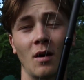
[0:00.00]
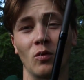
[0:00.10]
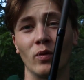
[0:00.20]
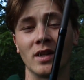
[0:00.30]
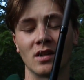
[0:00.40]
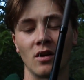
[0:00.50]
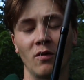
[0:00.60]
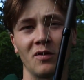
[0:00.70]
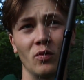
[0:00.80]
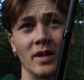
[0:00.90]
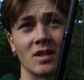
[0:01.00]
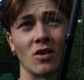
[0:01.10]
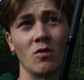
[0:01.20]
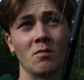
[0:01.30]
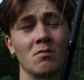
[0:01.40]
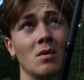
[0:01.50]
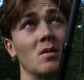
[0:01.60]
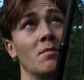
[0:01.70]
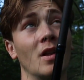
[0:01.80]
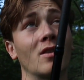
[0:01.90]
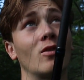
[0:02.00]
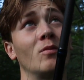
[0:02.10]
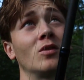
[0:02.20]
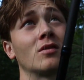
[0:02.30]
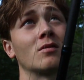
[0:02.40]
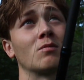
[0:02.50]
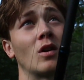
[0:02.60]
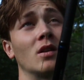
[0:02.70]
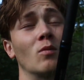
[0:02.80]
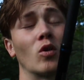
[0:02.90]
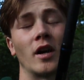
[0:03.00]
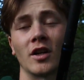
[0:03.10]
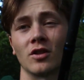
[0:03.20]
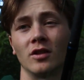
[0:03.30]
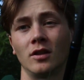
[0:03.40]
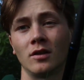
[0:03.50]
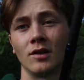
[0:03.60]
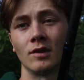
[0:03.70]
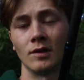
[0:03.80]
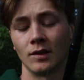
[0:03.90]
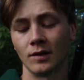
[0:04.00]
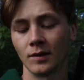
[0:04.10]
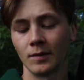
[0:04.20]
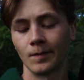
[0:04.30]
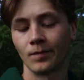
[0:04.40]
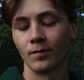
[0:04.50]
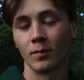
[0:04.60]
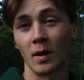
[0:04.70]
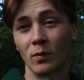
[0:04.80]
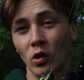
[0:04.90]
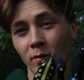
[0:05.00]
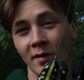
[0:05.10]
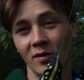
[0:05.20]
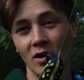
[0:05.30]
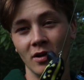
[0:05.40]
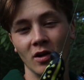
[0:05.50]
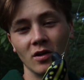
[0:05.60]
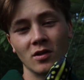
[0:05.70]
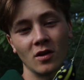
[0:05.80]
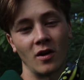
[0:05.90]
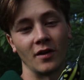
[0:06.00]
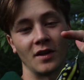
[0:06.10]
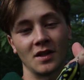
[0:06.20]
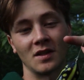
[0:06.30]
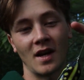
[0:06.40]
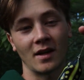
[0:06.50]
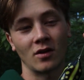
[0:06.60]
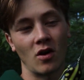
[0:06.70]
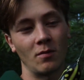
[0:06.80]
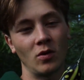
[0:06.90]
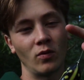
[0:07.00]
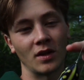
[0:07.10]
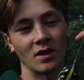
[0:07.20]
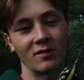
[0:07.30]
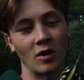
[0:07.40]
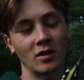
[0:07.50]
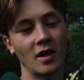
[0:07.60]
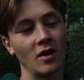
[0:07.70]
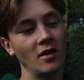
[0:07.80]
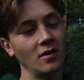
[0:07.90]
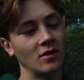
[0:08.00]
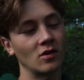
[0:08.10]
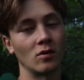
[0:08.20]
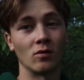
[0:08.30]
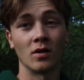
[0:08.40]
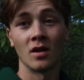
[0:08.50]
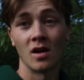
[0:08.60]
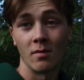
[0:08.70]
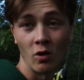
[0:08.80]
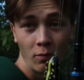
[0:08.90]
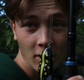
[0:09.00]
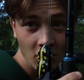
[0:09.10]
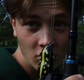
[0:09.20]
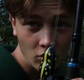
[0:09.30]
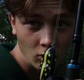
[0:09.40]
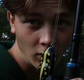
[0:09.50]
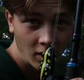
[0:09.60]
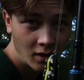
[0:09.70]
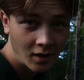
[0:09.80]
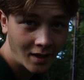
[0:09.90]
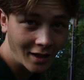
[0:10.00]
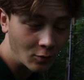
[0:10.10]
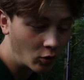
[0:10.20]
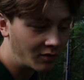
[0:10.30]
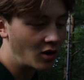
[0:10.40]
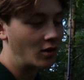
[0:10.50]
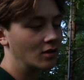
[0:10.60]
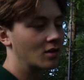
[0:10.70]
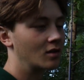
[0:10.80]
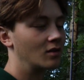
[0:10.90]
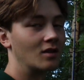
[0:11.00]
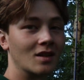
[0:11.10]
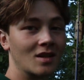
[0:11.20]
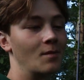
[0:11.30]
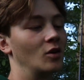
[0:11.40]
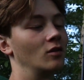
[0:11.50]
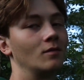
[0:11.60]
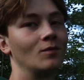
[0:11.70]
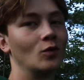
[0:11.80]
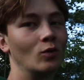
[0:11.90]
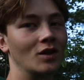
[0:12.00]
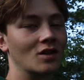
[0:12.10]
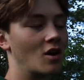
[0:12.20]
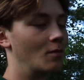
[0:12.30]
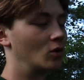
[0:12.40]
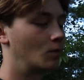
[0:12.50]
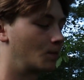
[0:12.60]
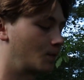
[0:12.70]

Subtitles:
couple weeks ago, a few weeks ago, maybe a month almost, probably more actually. But I broke my frog curse on this exact combo with this frog tied on, so I'm hoping to catch more frogs this summer with this combo.